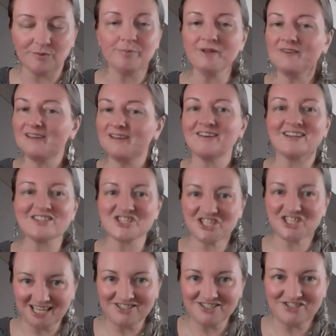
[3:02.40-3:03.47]
but they're not
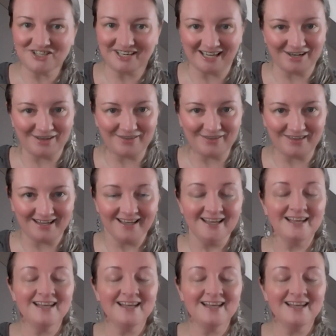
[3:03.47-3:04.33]
changing anything.